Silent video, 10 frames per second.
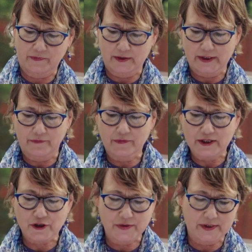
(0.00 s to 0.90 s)
and
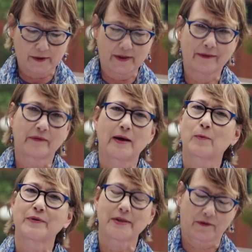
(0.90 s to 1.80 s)
concessions areas that
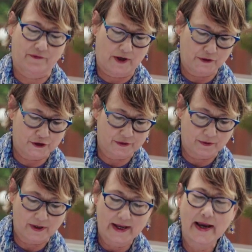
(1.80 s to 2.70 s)
were dysfunctional